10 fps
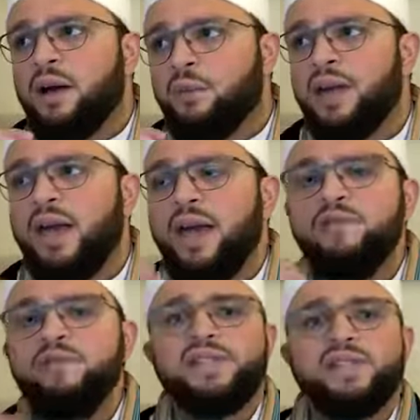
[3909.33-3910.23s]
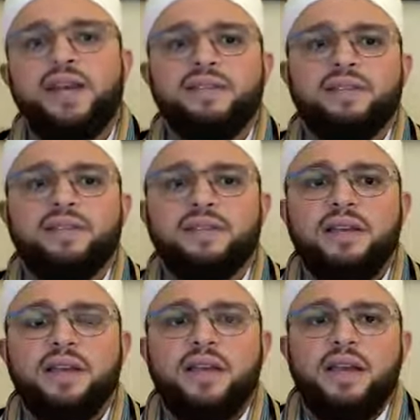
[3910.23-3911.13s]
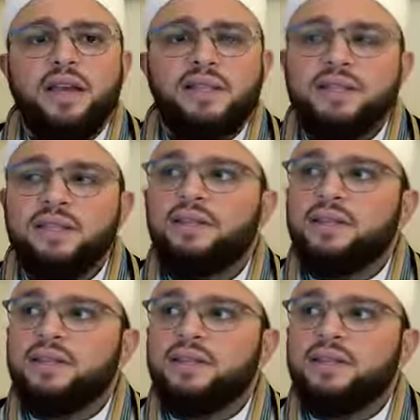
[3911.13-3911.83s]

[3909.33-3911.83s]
want to emphasize this. It's not